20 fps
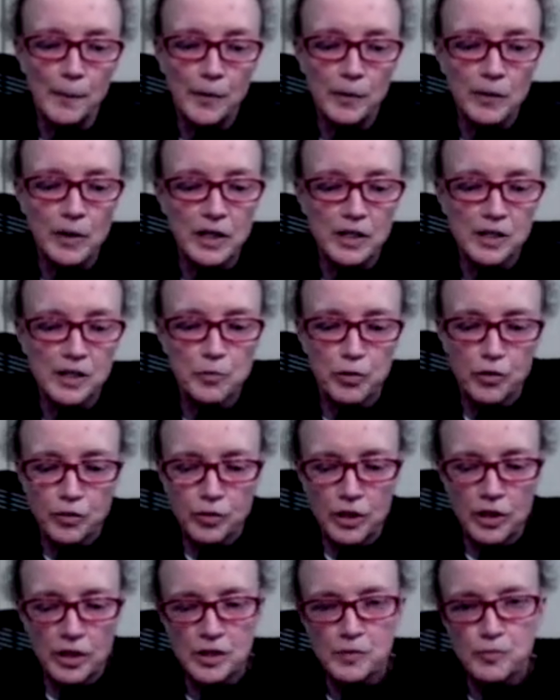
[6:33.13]

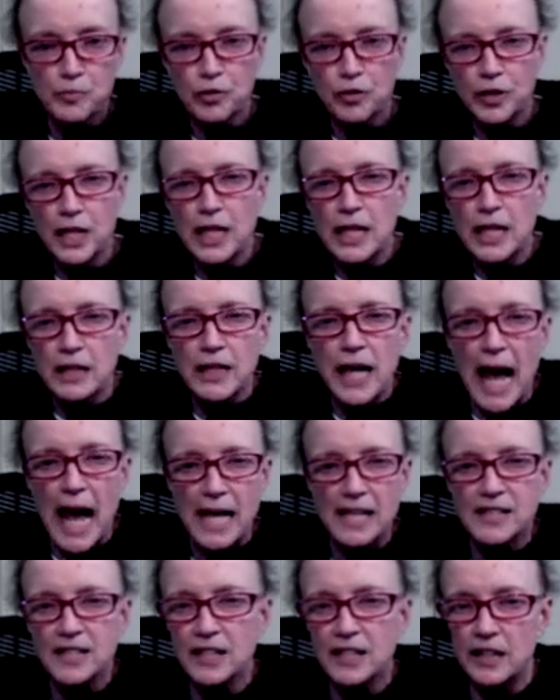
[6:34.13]
It's pretty
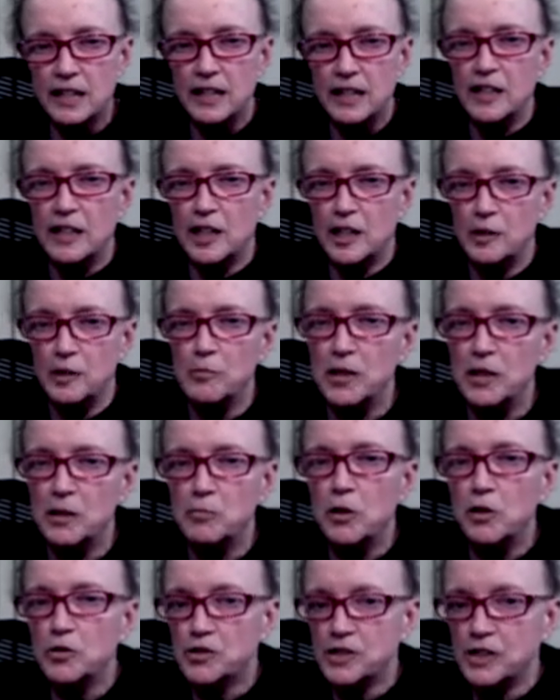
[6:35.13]
classic, and it can be
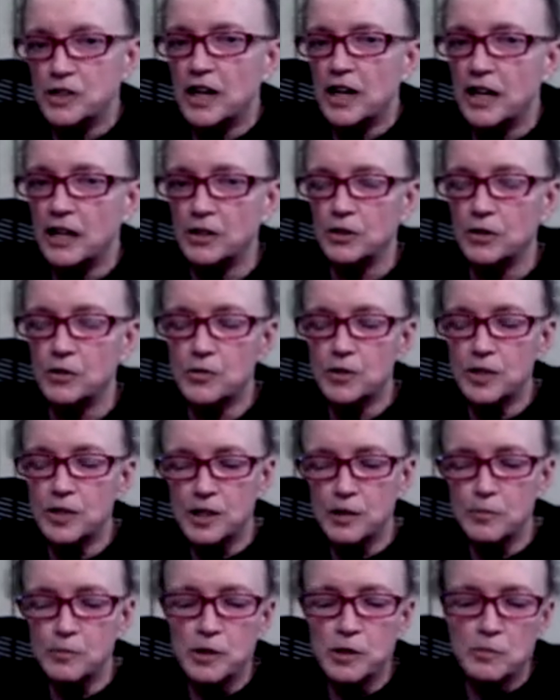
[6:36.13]
mostly diagnosed with
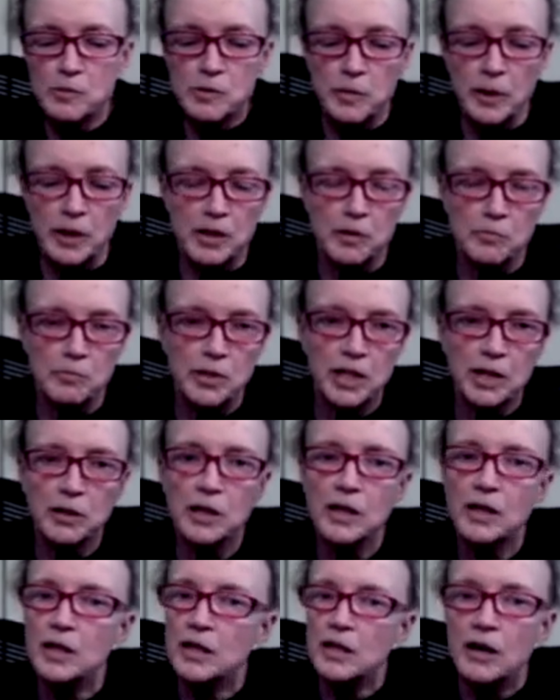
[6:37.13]
symptoms, but the big
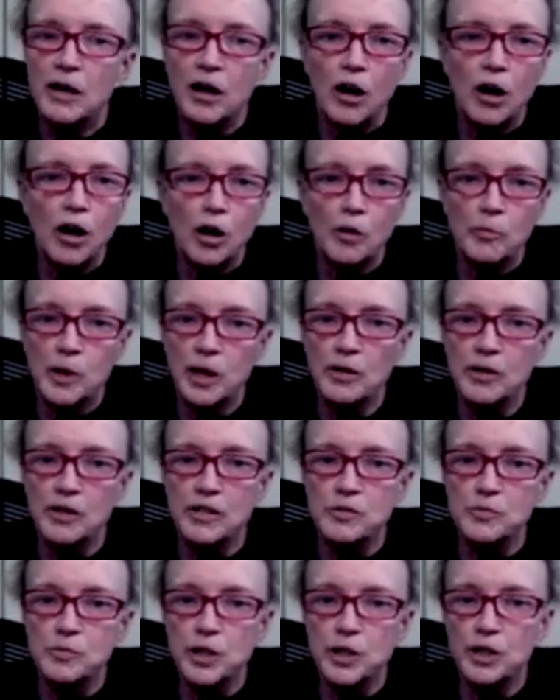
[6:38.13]
hallmark
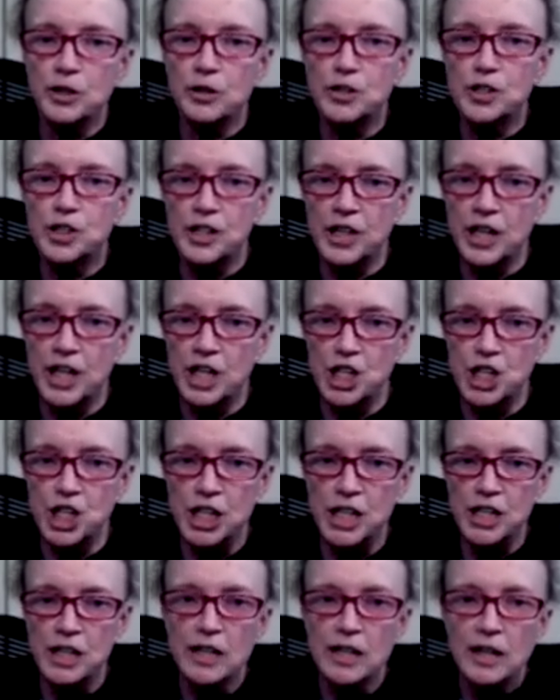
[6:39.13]
is regurgitation.